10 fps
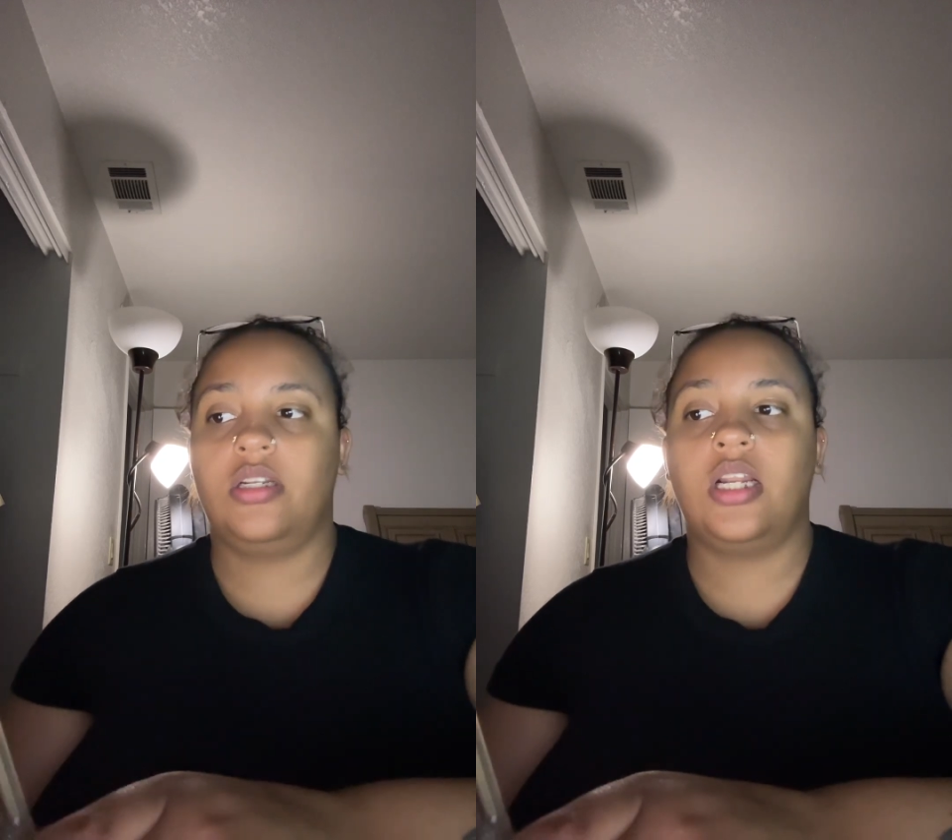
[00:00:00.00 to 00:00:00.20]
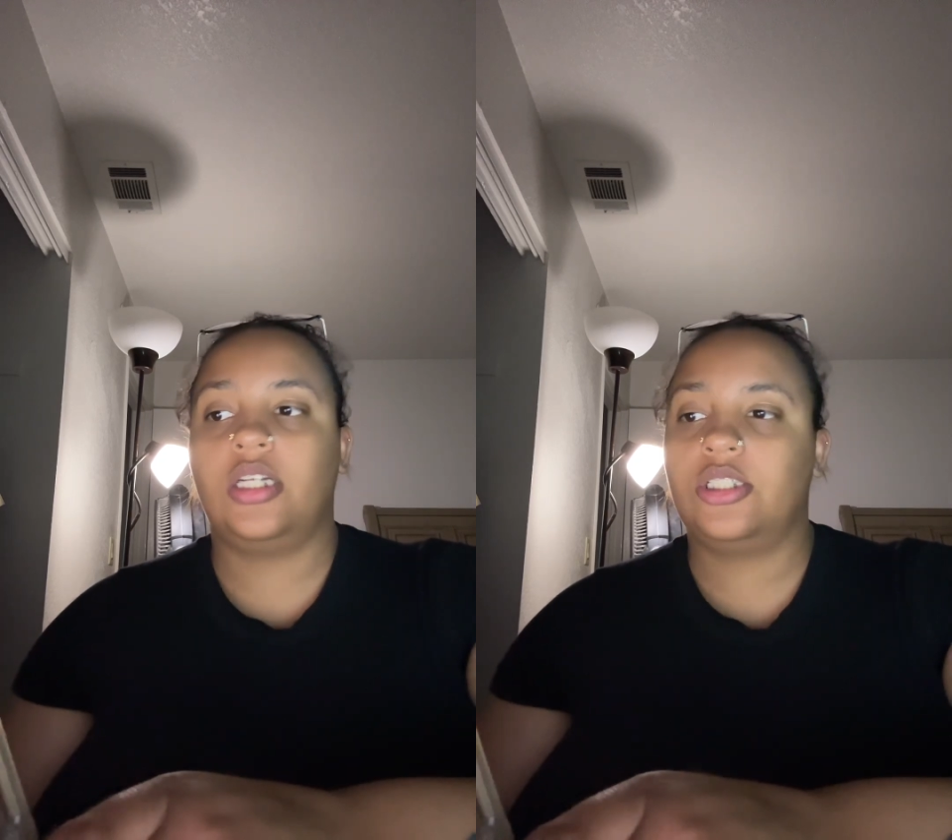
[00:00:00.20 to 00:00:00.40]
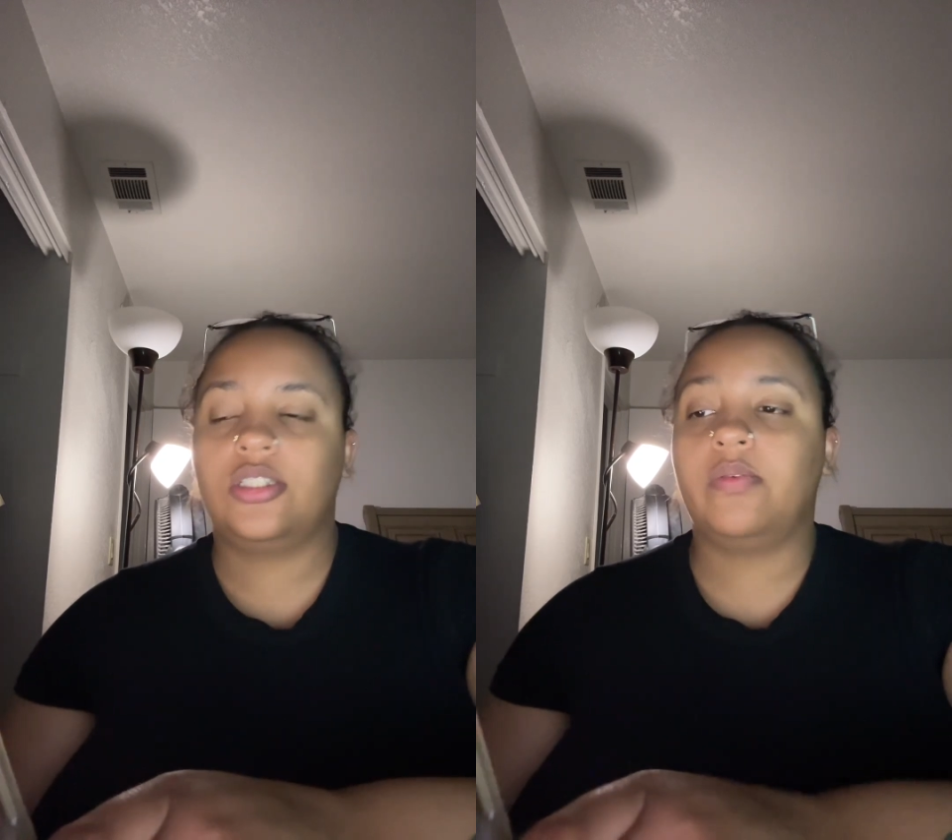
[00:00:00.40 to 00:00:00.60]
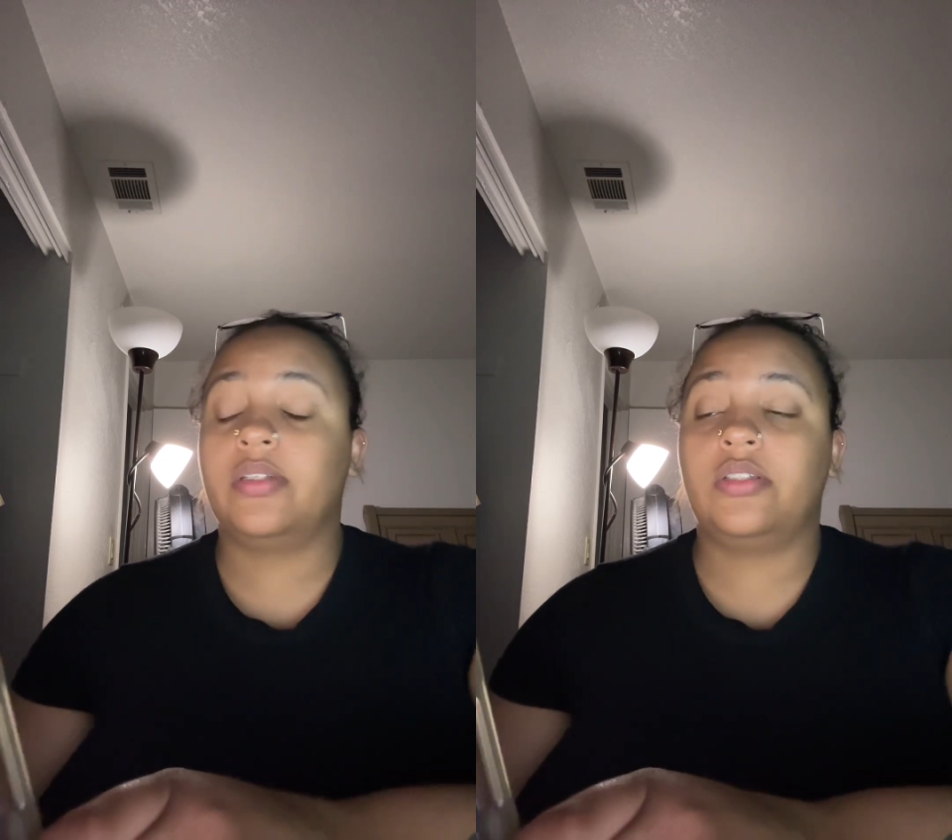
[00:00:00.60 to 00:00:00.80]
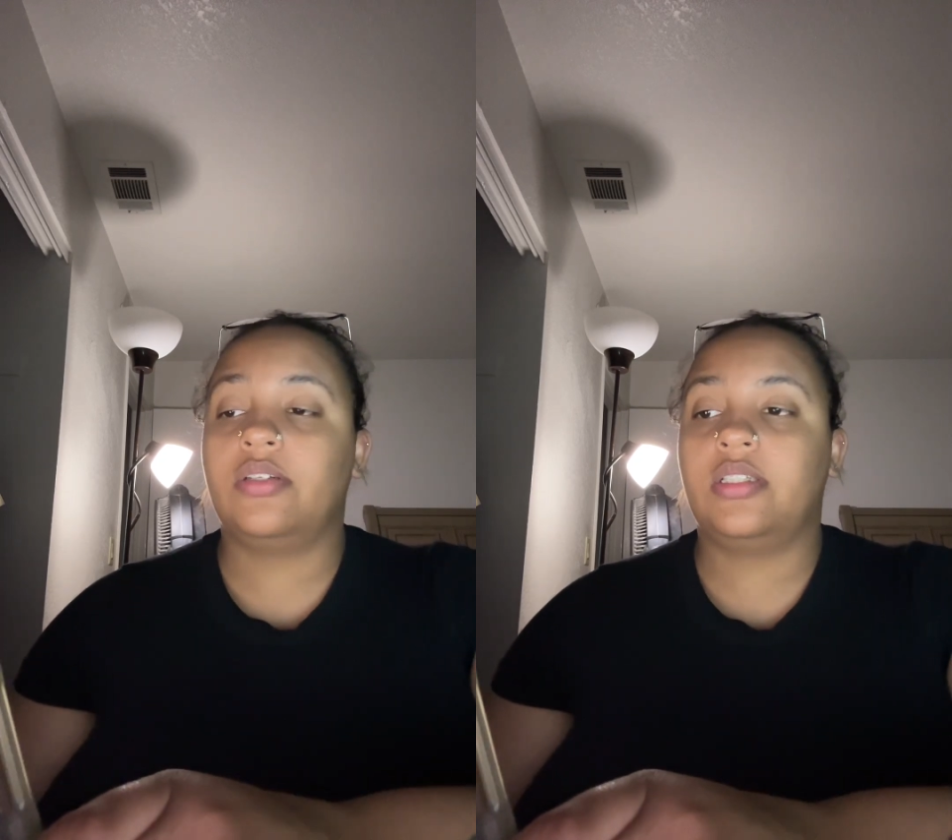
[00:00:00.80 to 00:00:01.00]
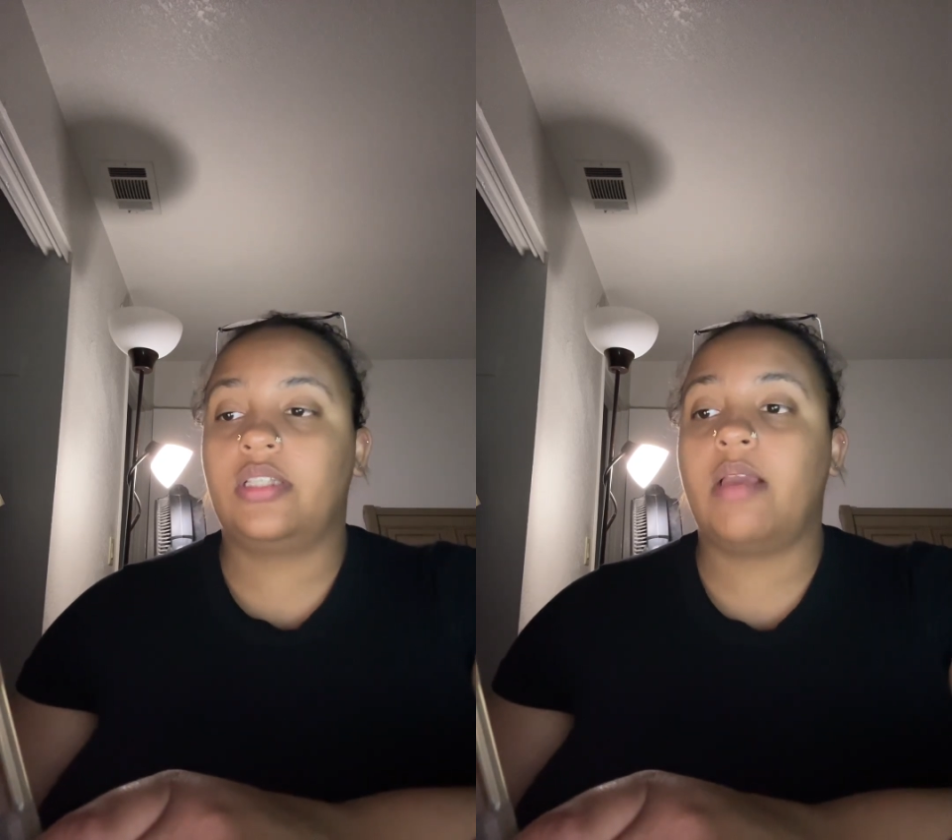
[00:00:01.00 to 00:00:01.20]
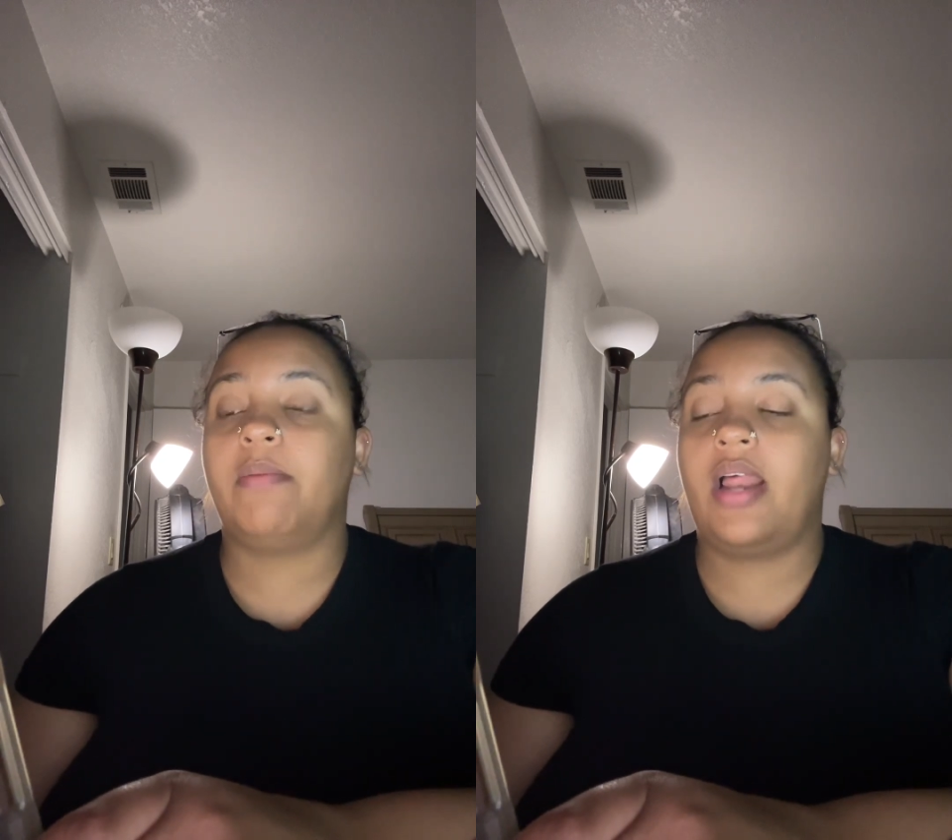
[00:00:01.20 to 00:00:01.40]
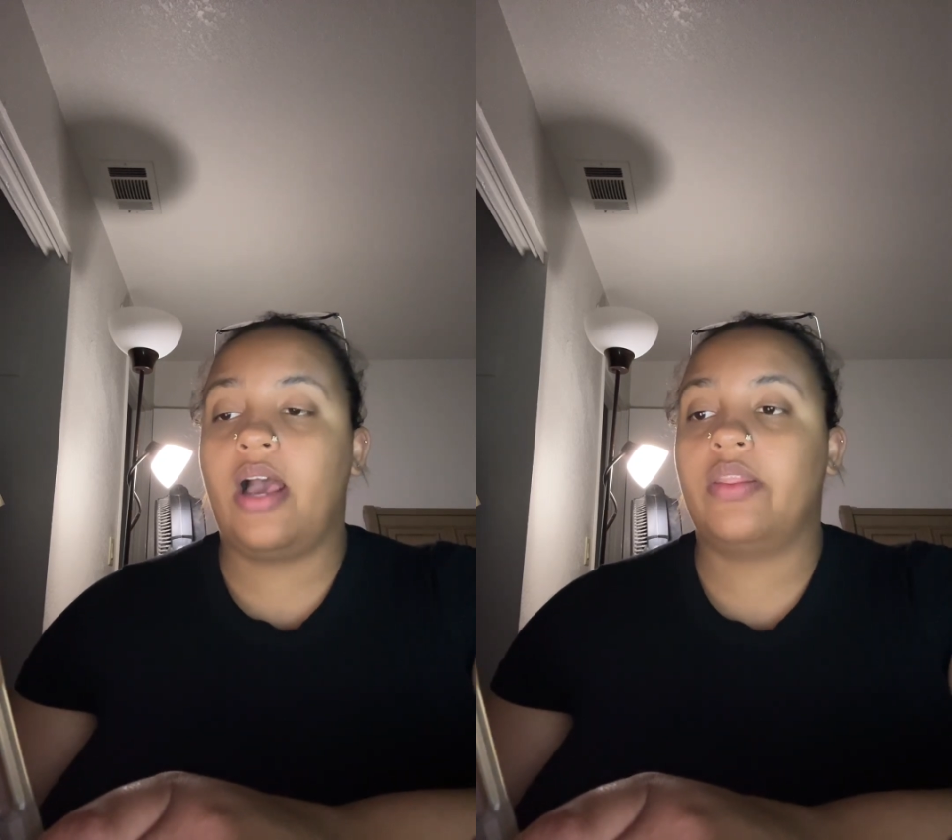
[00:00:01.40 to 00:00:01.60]
not just to what students say,
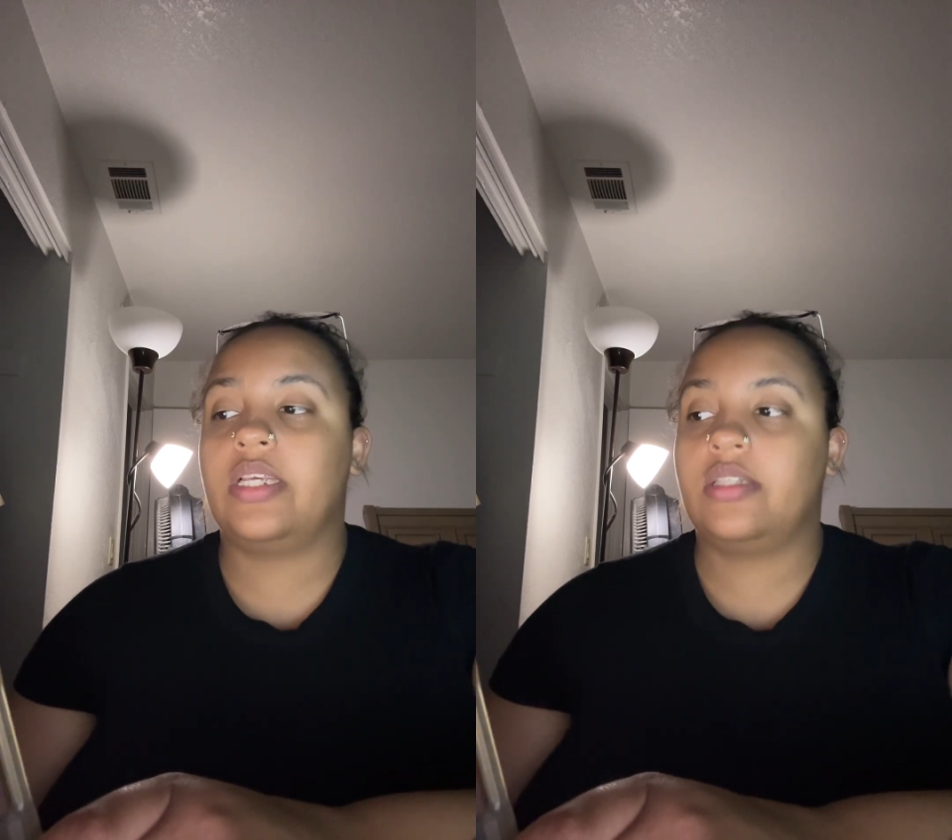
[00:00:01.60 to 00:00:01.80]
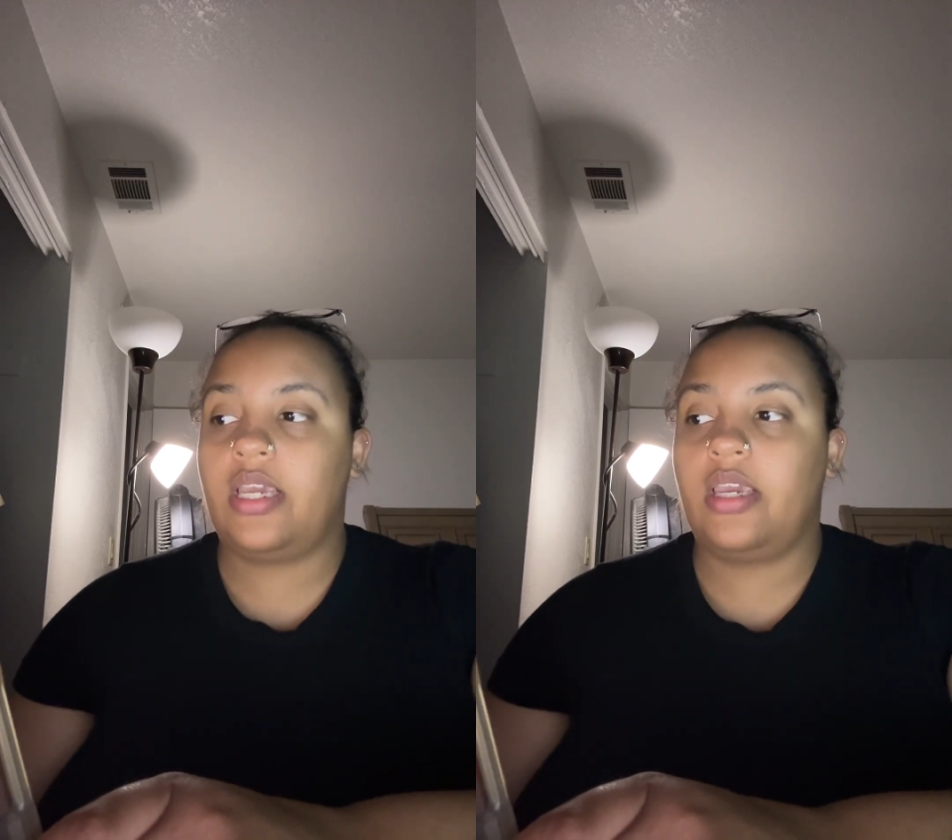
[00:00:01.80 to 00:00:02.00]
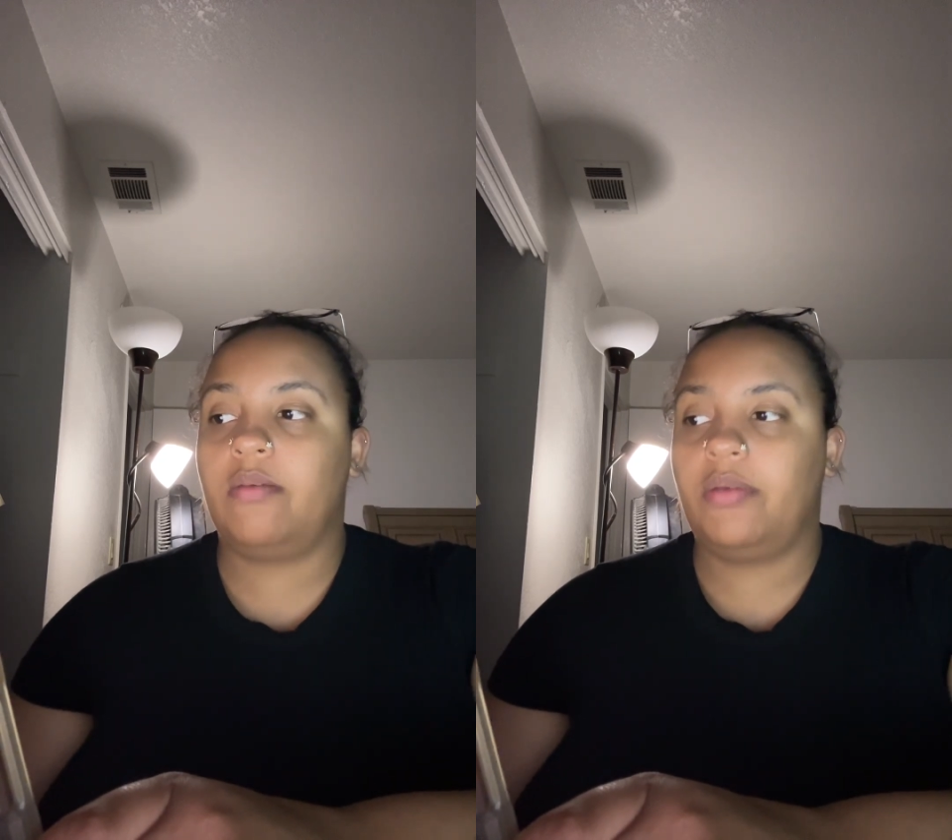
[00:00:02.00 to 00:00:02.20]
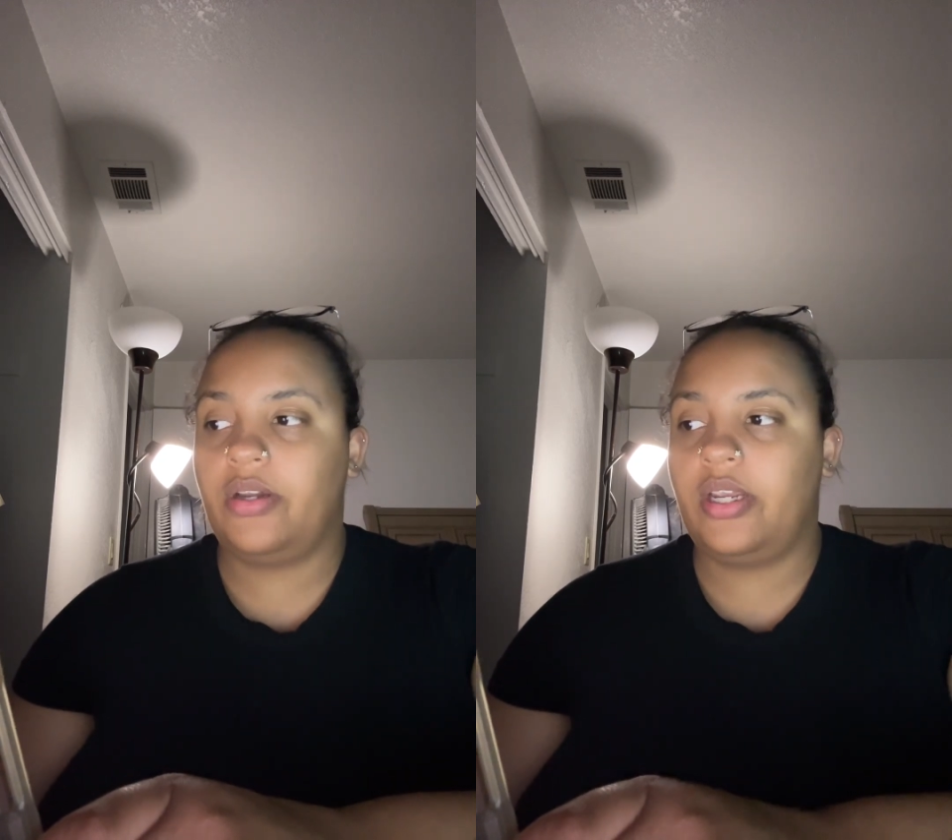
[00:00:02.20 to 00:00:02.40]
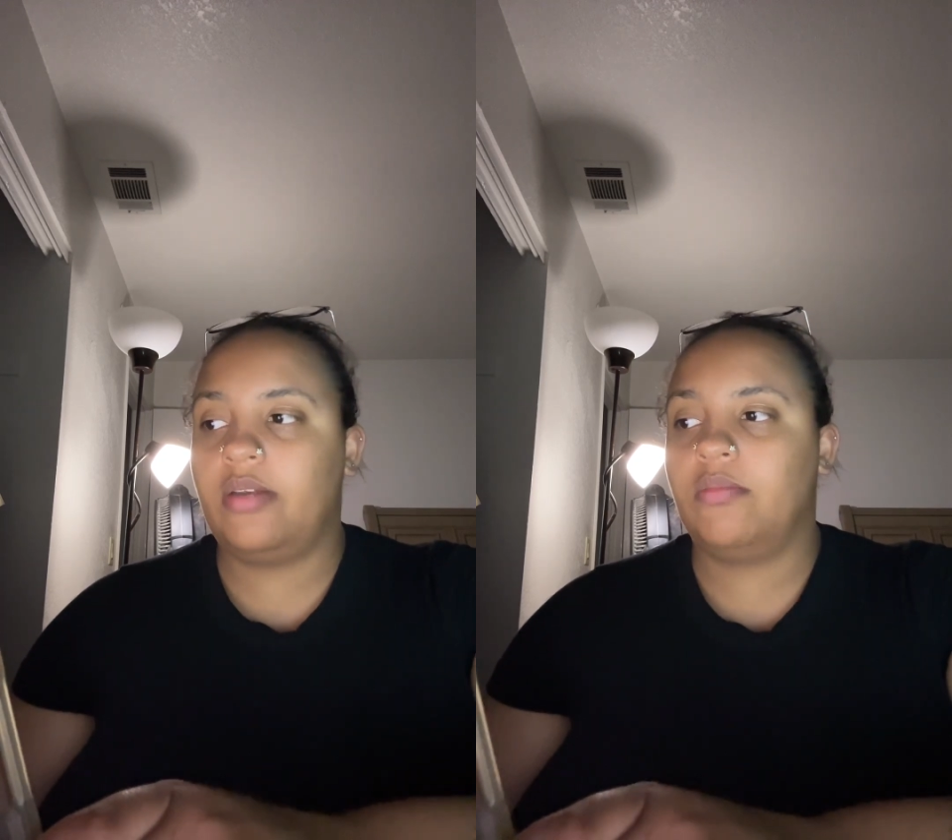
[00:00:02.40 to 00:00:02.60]
but how they say it, period.